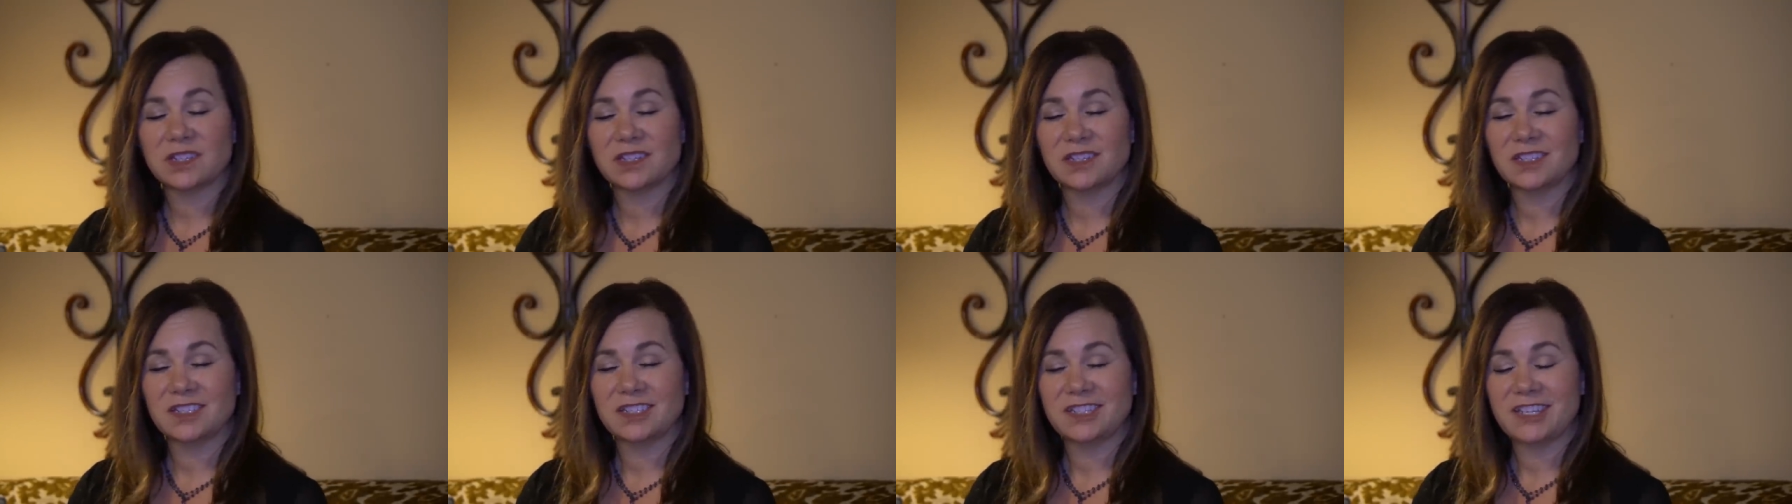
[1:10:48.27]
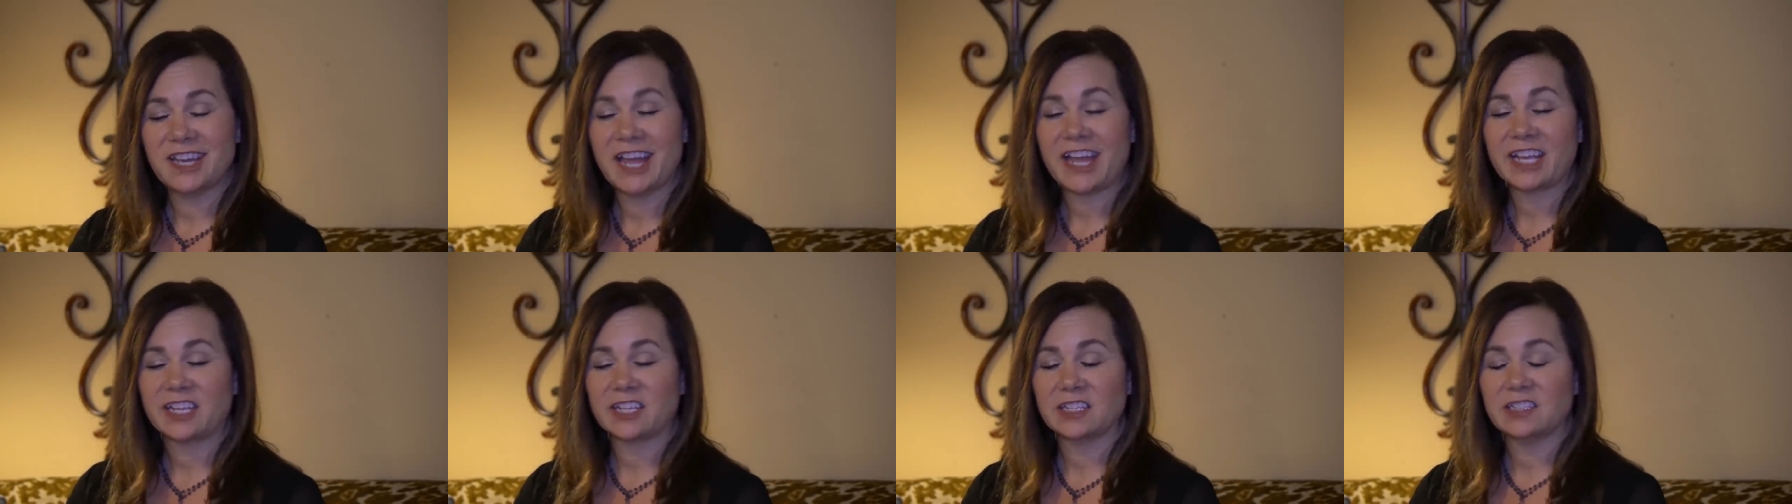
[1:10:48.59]
in a
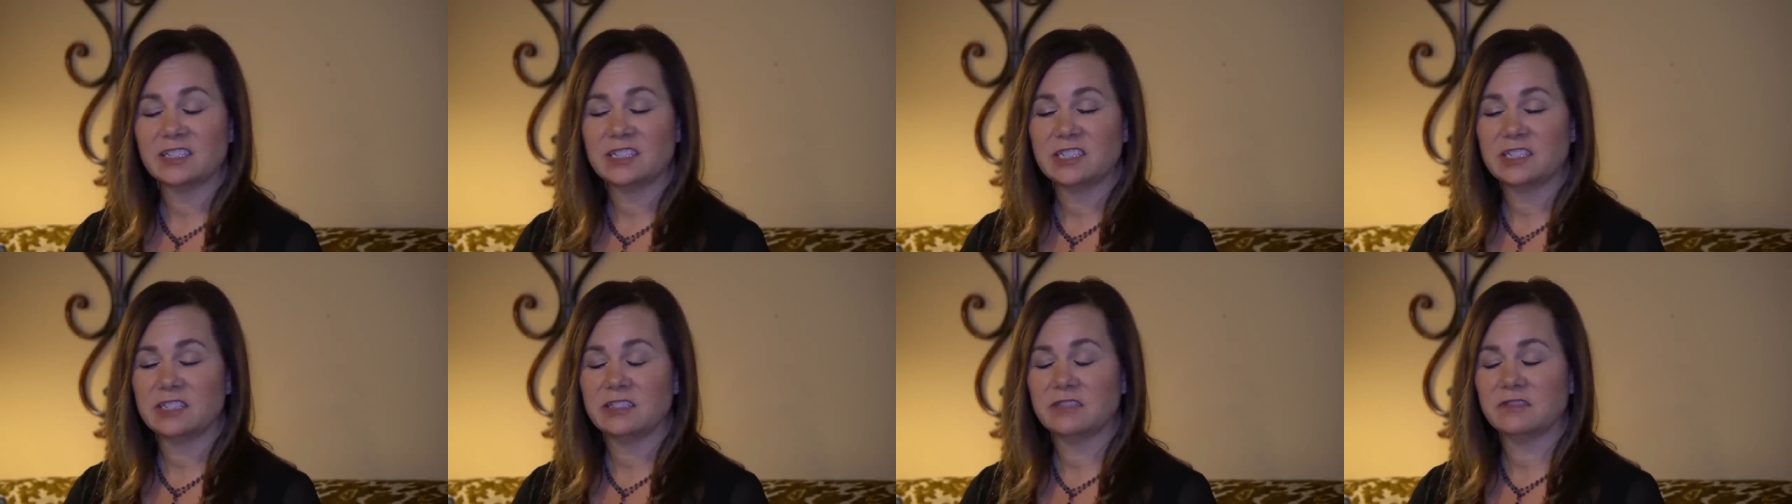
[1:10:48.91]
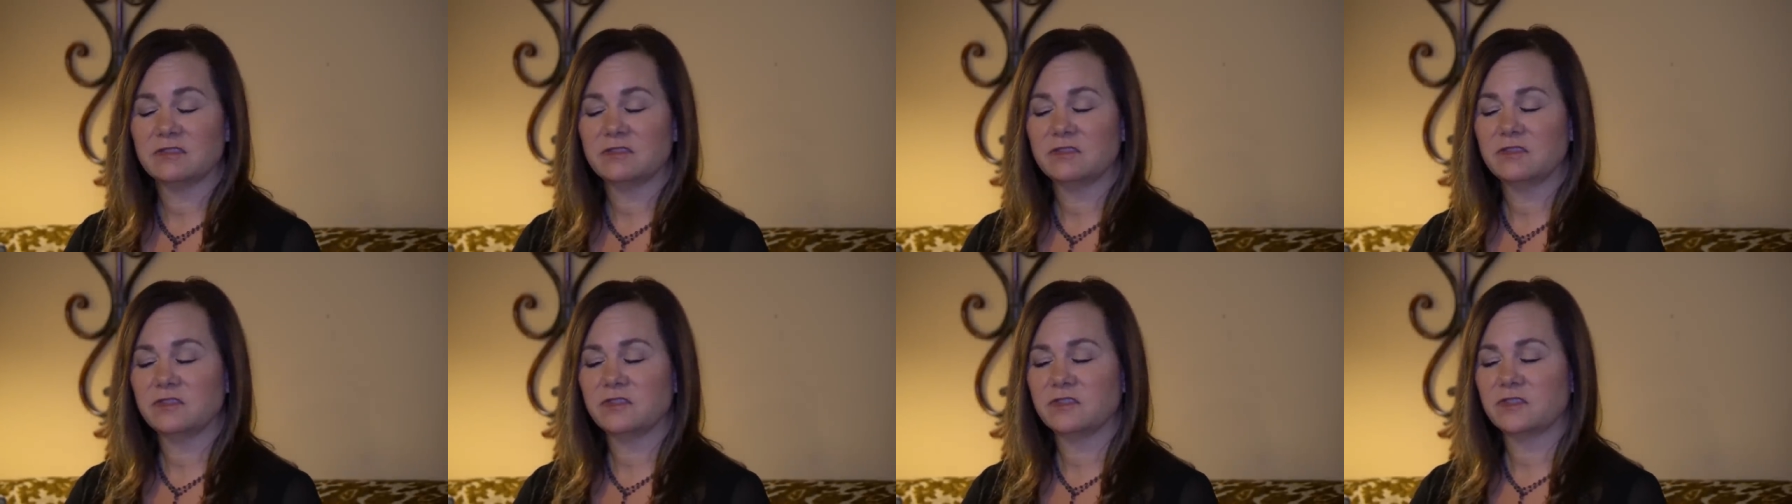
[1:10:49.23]

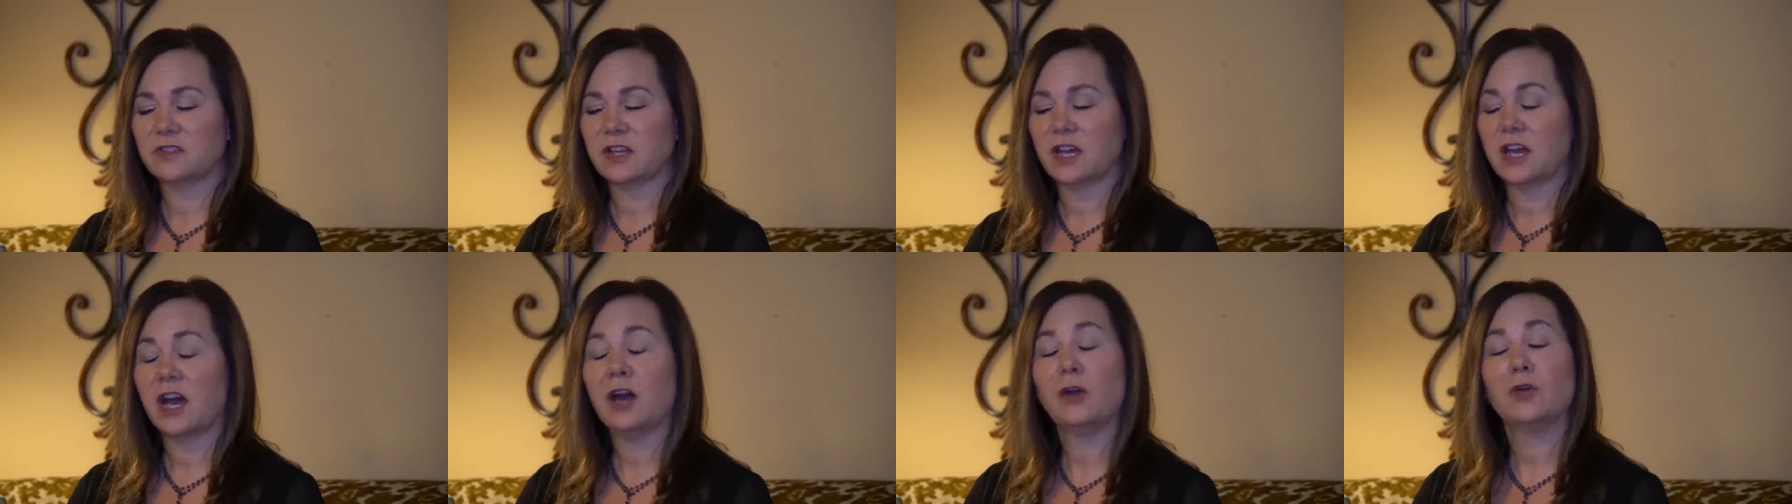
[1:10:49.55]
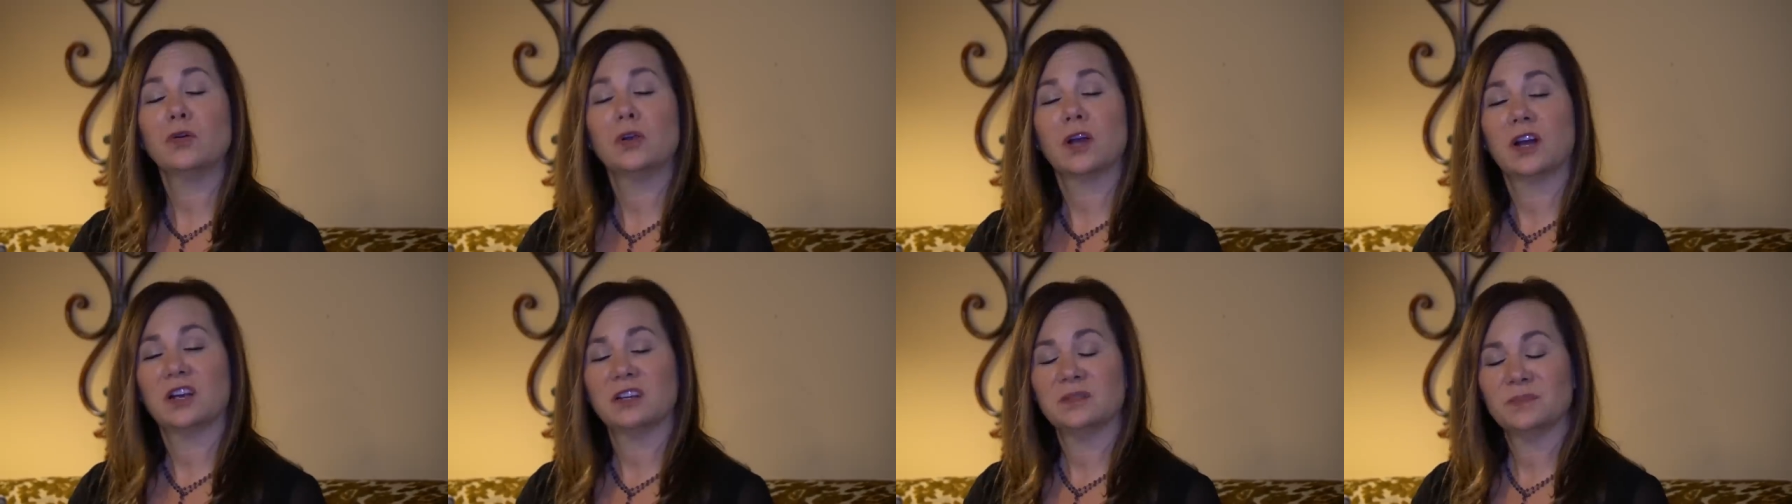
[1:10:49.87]
negative
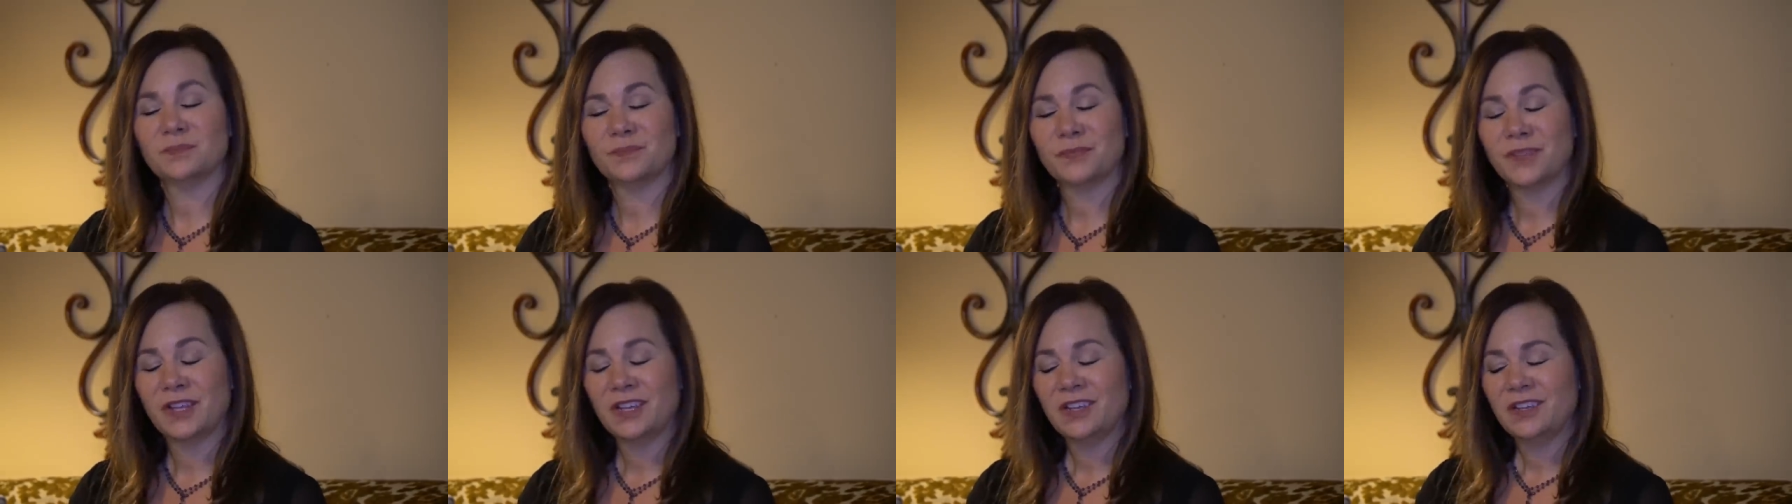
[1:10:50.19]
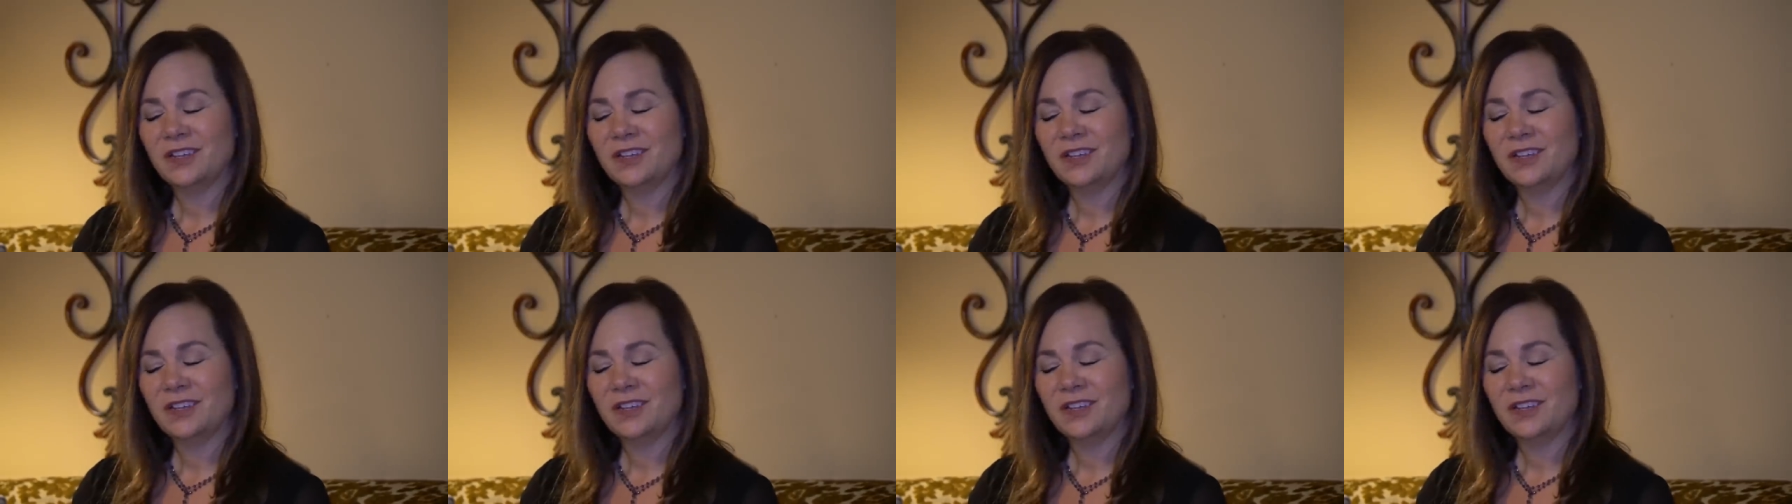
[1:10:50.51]
outcome.